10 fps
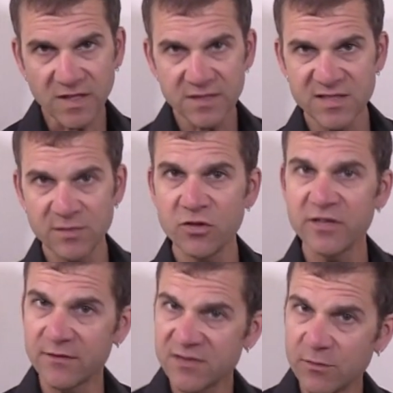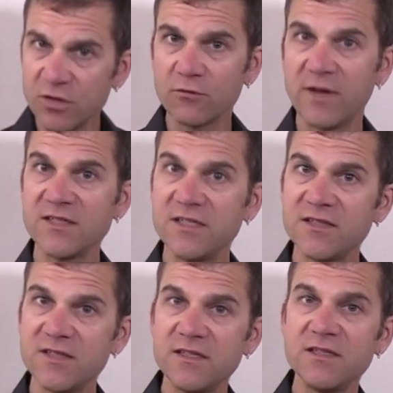similar, they have similar
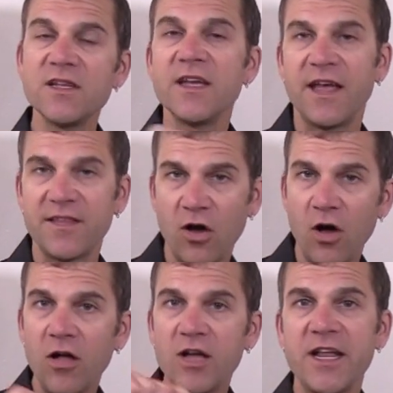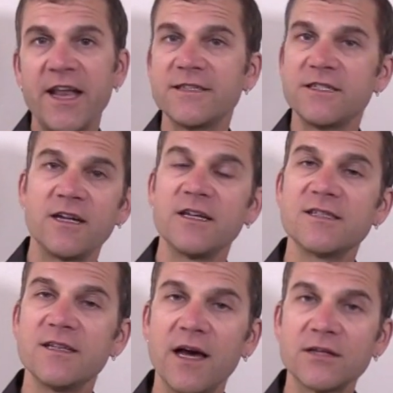resonances, and they all connect in a nice
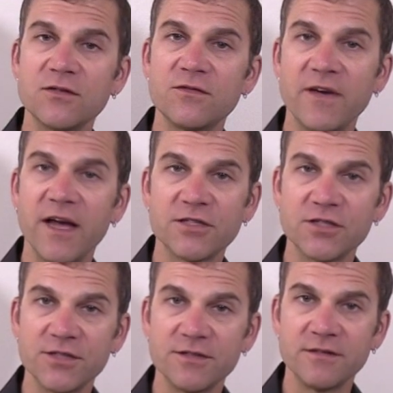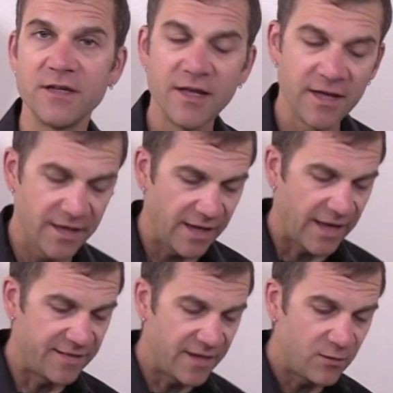legato fashion.
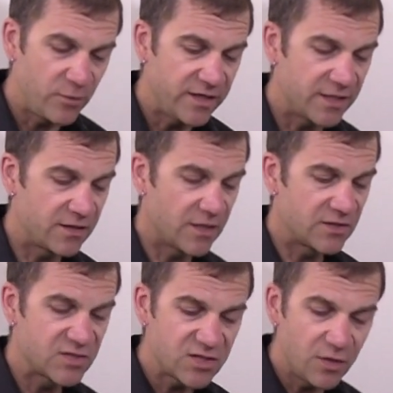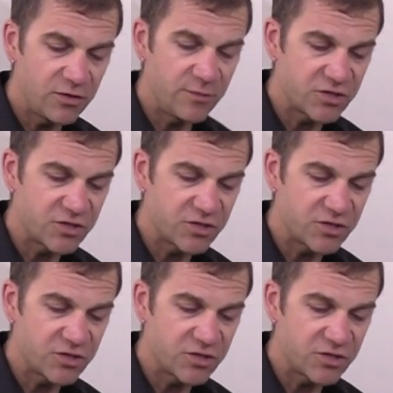And then we can slowly but